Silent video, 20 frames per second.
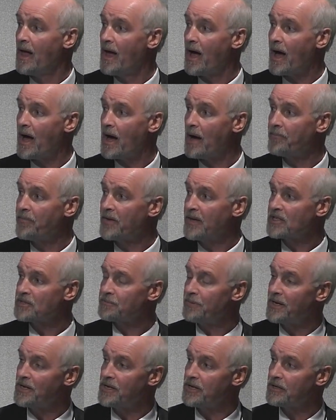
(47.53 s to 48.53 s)
Uh, it's
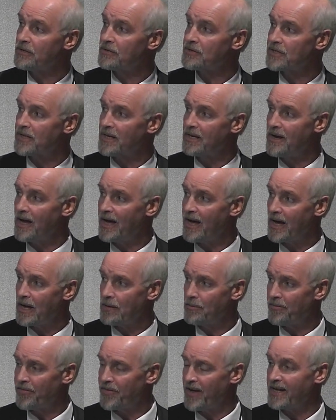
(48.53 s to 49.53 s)
been used in
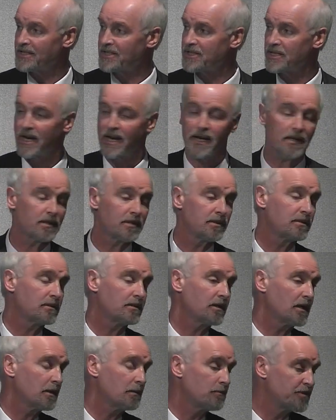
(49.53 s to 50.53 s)
uh, the Aztecs, uh,